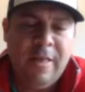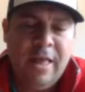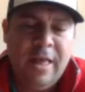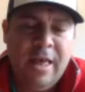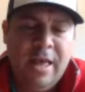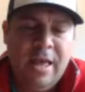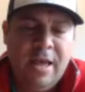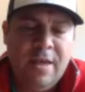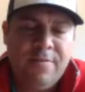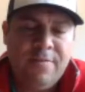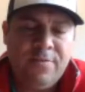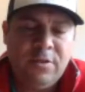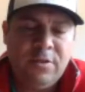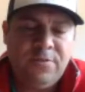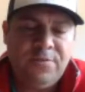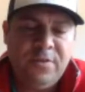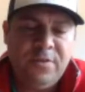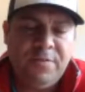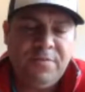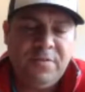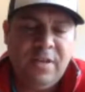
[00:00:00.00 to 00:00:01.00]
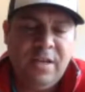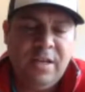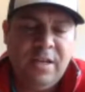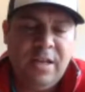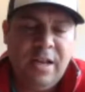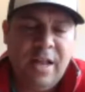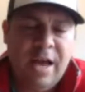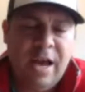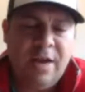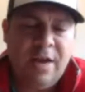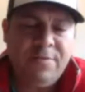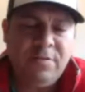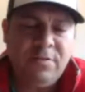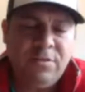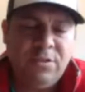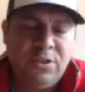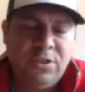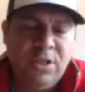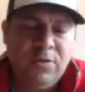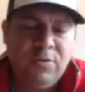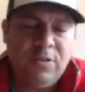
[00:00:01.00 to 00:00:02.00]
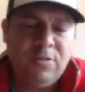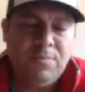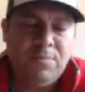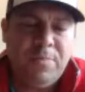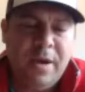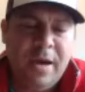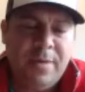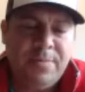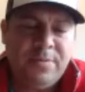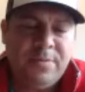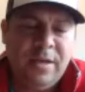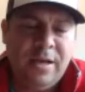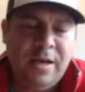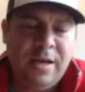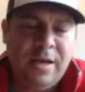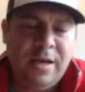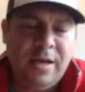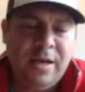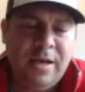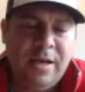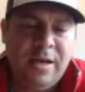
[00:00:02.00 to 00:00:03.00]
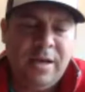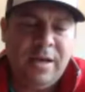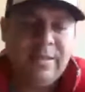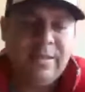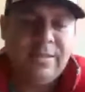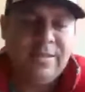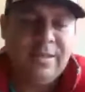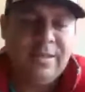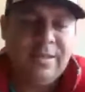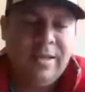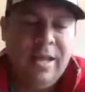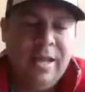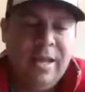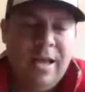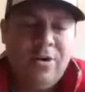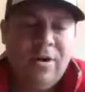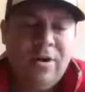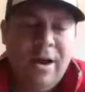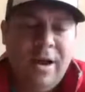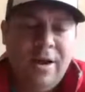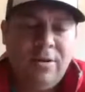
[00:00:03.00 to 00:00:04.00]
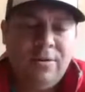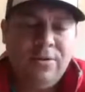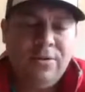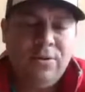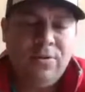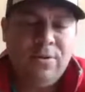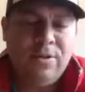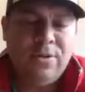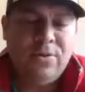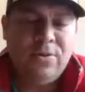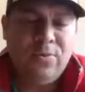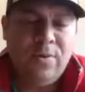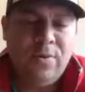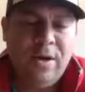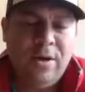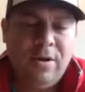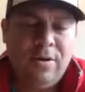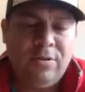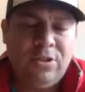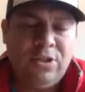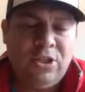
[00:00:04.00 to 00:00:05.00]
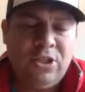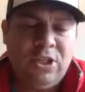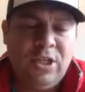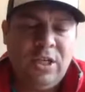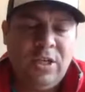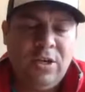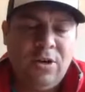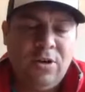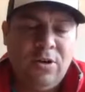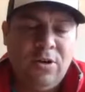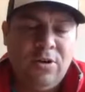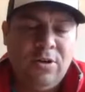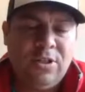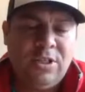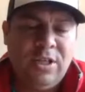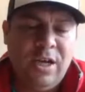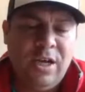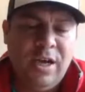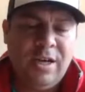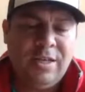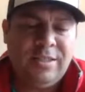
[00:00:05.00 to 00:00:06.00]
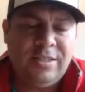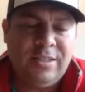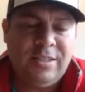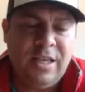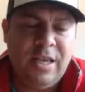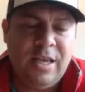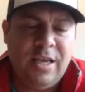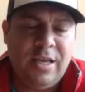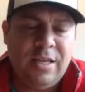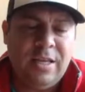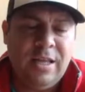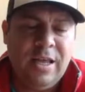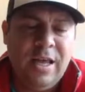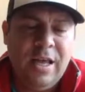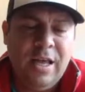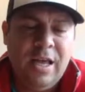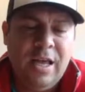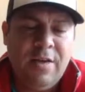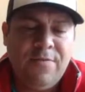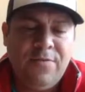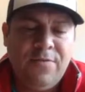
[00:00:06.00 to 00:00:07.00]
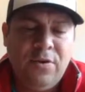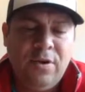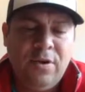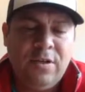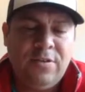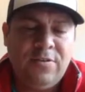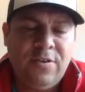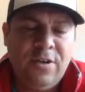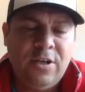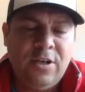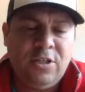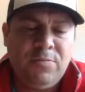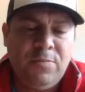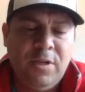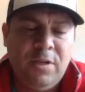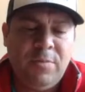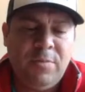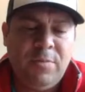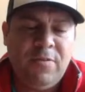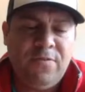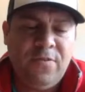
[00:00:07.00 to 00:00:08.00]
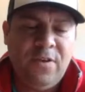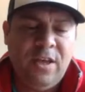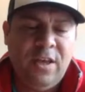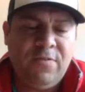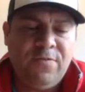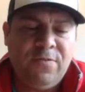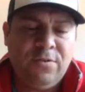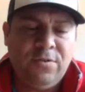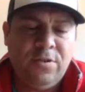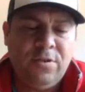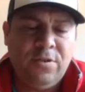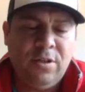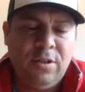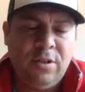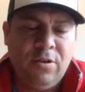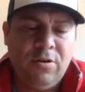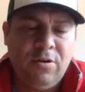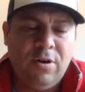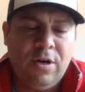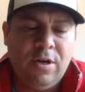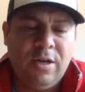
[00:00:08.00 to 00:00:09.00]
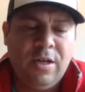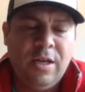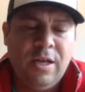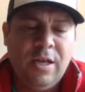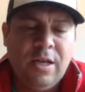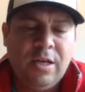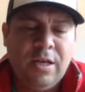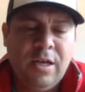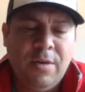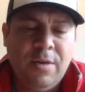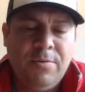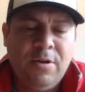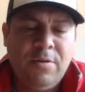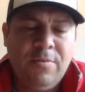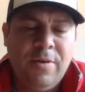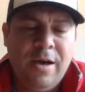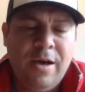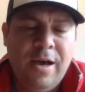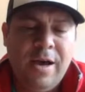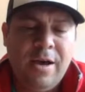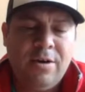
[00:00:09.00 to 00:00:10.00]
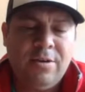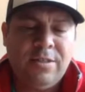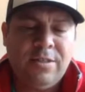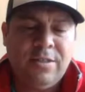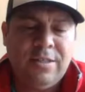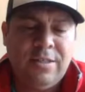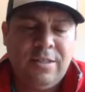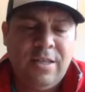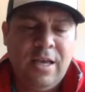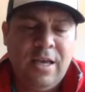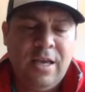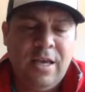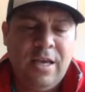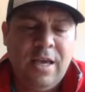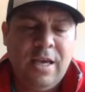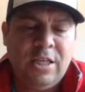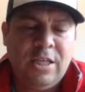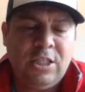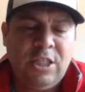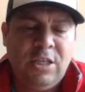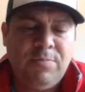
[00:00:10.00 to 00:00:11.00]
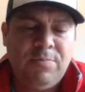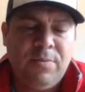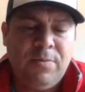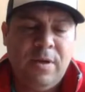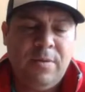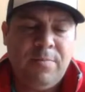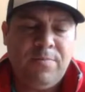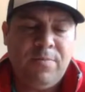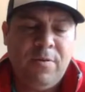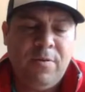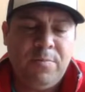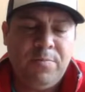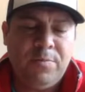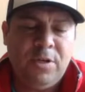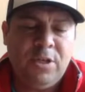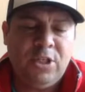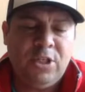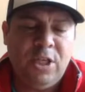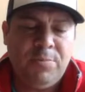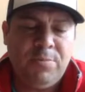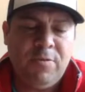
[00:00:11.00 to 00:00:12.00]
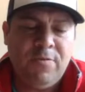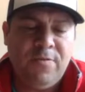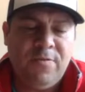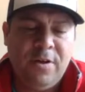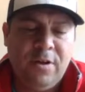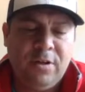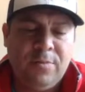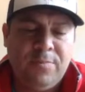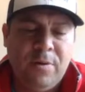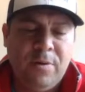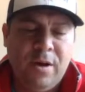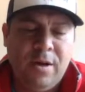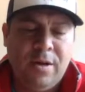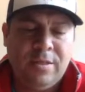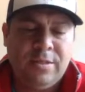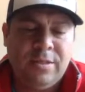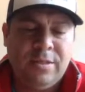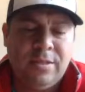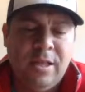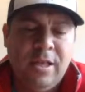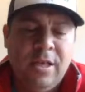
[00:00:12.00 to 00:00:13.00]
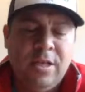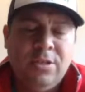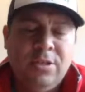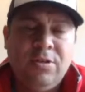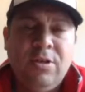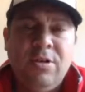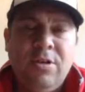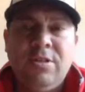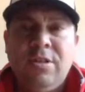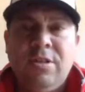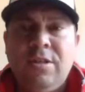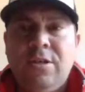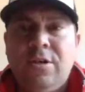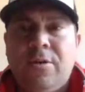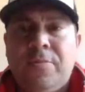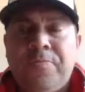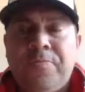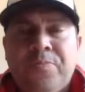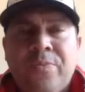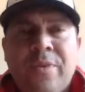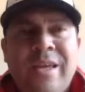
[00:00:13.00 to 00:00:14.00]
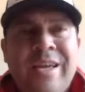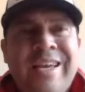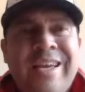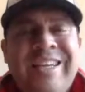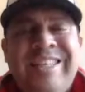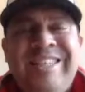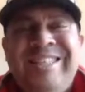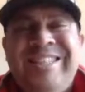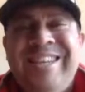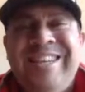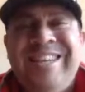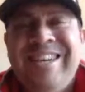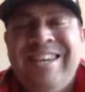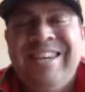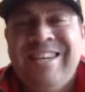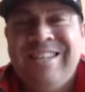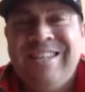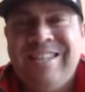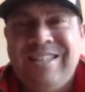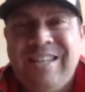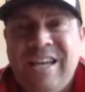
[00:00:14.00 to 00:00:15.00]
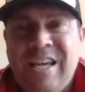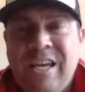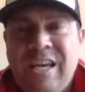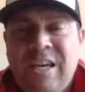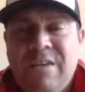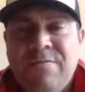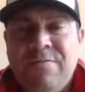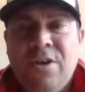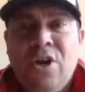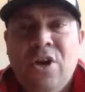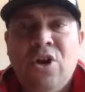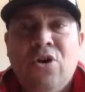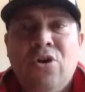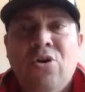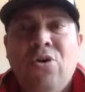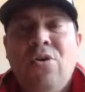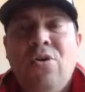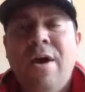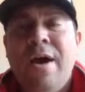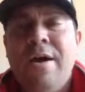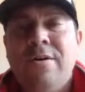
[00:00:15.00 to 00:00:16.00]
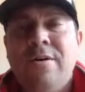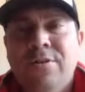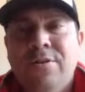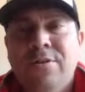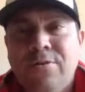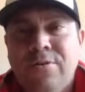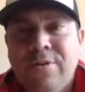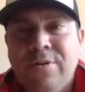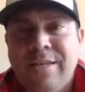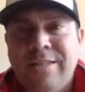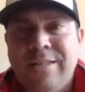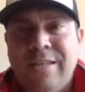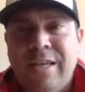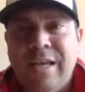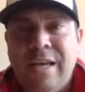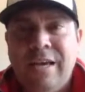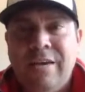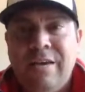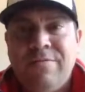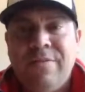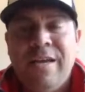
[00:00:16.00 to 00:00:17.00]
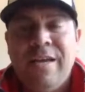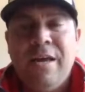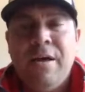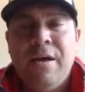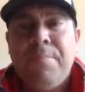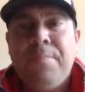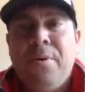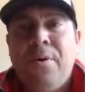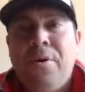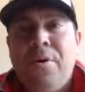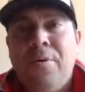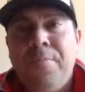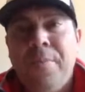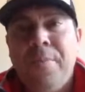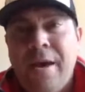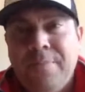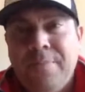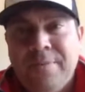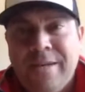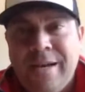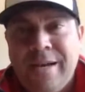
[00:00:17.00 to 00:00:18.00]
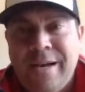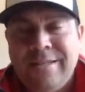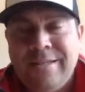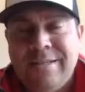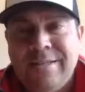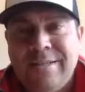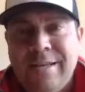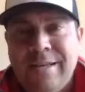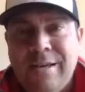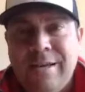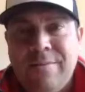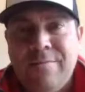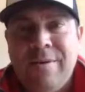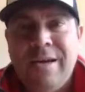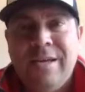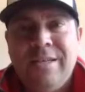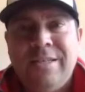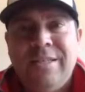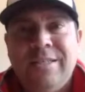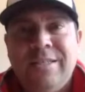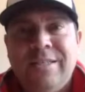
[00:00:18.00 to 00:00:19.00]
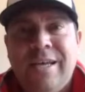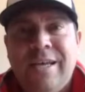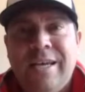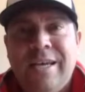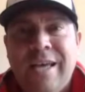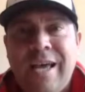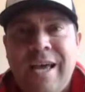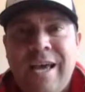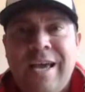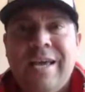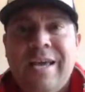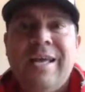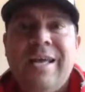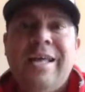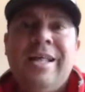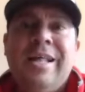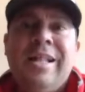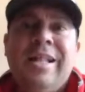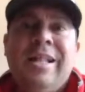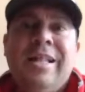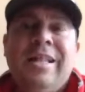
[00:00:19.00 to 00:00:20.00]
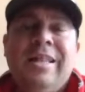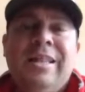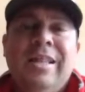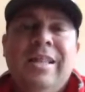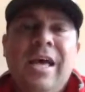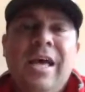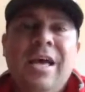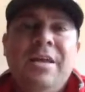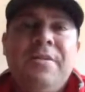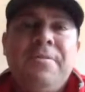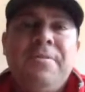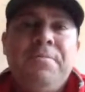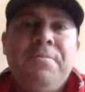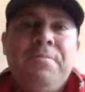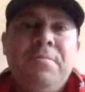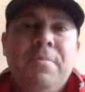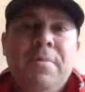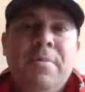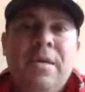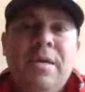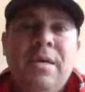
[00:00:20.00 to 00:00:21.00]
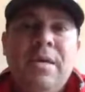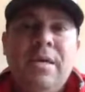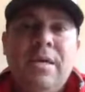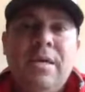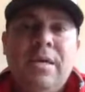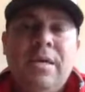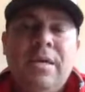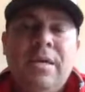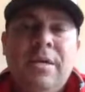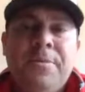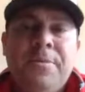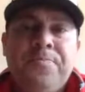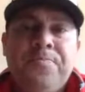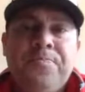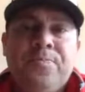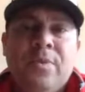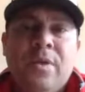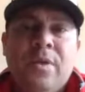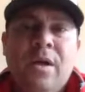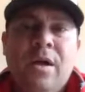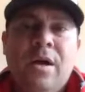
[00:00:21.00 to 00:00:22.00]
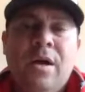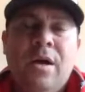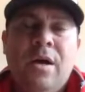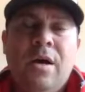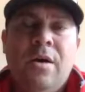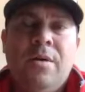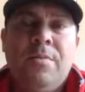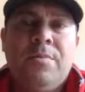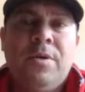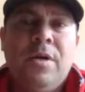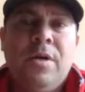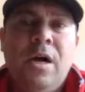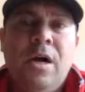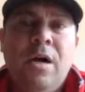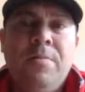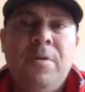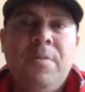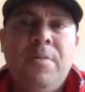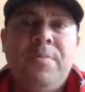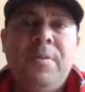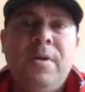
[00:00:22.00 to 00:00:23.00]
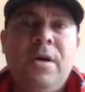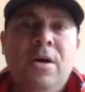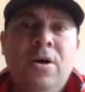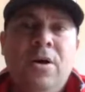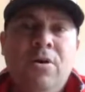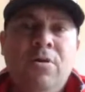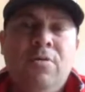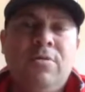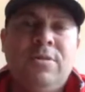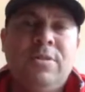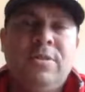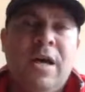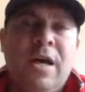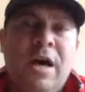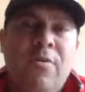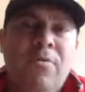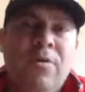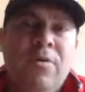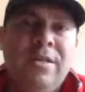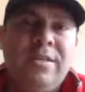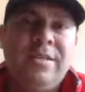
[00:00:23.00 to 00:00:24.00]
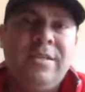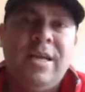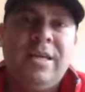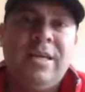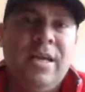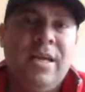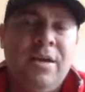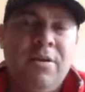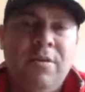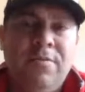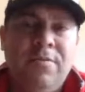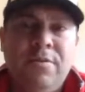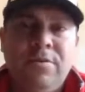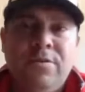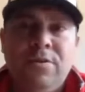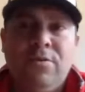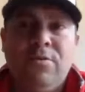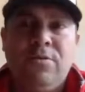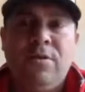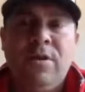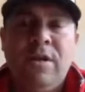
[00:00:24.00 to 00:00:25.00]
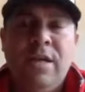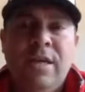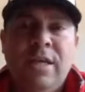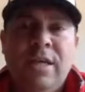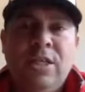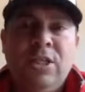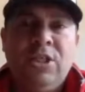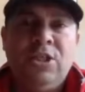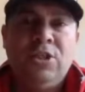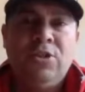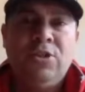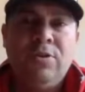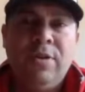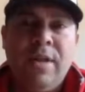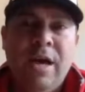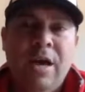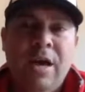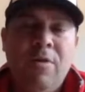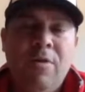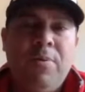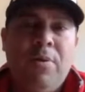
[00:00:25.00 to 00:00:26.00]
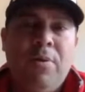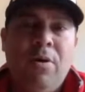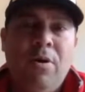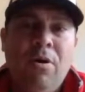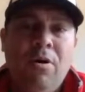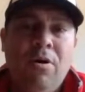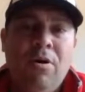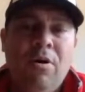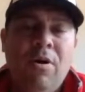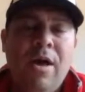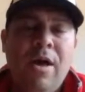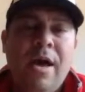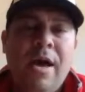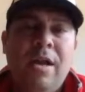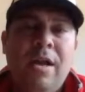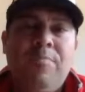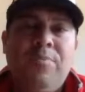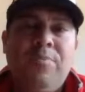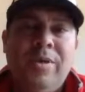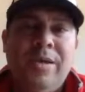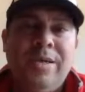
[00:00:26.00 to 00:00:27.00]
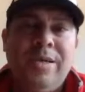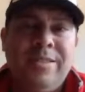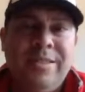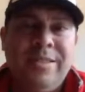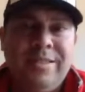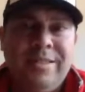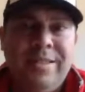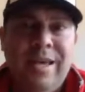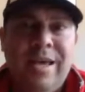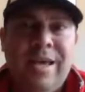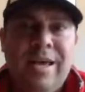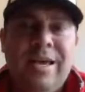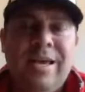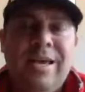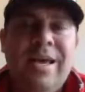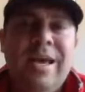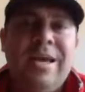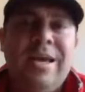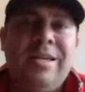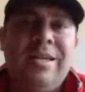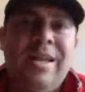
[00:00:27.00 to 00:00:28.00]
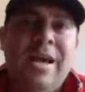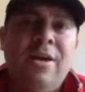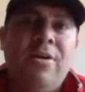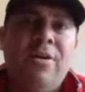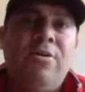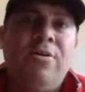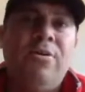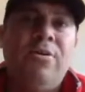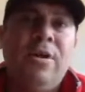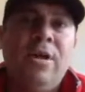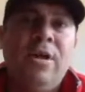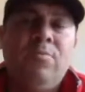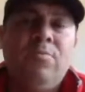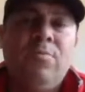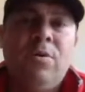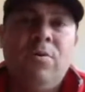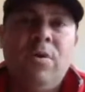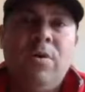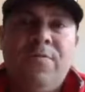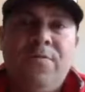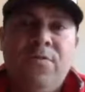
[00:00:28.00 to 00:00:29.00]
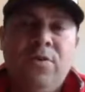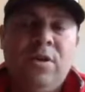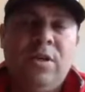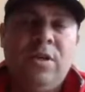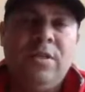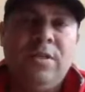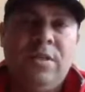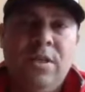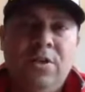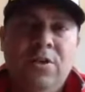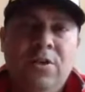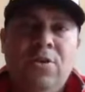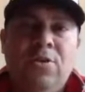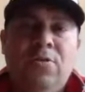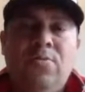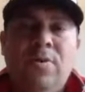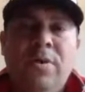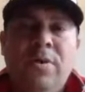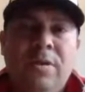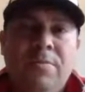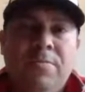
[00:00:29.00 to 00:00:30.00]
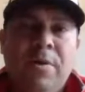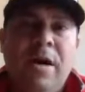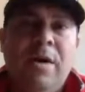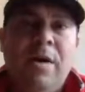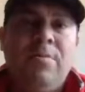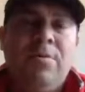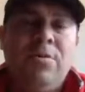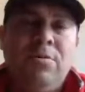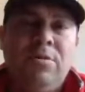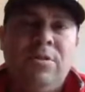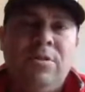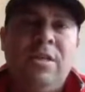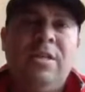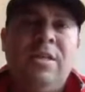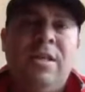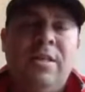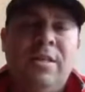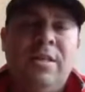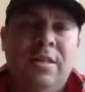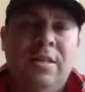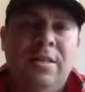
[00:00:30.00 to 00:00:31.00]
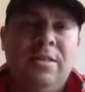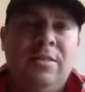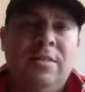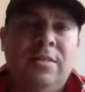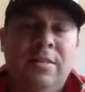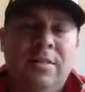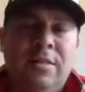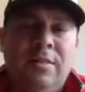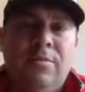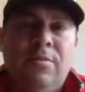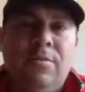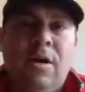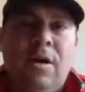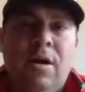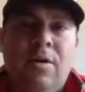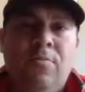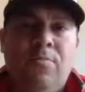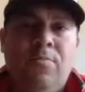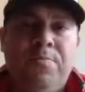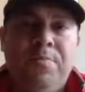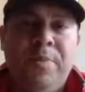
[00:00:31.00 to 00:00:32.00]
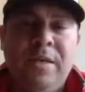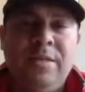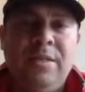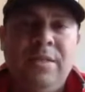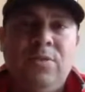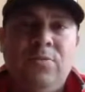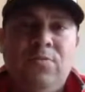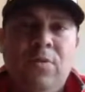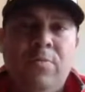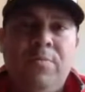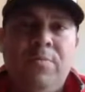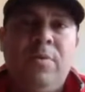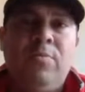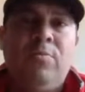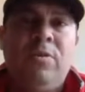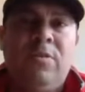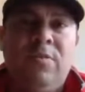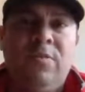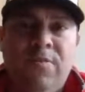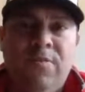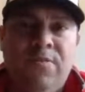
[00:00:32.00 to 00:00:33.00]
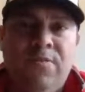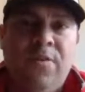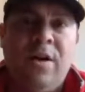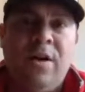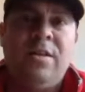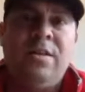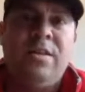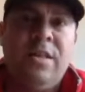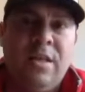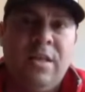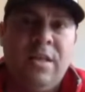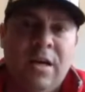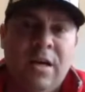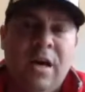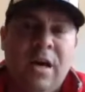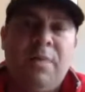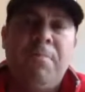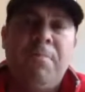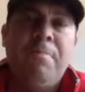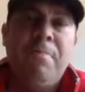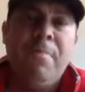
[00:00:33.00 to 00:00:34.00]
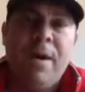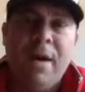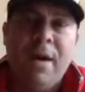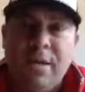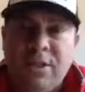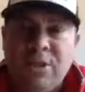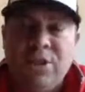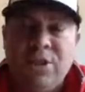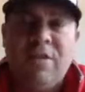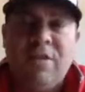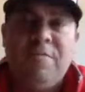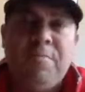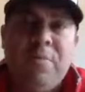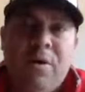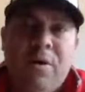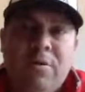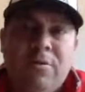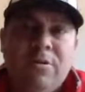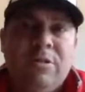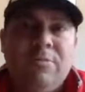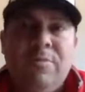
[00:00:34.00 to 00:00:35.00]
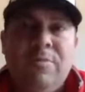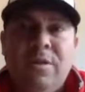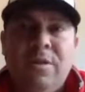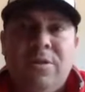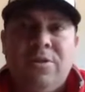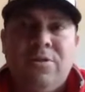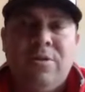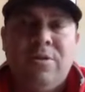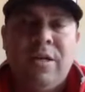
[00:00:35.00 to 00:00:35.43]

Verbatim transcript: in verse 15. And after she was baptized and her household as well, she urged us, saying, If you had judged me to be faithful to the Lord, come to my house and stay. And she, and, and she prevailed upon us. So here's the deal she gets saved, her whole household gets saved. Paul baptizes them, and she's like, Hey, let me uh, come and be a host. I want to take care of you. So so now Paul had a place to stay, and now, well, if you continue to read the Bible, you'll see that this uh, businesswoman was funding a much of Paul's ministry.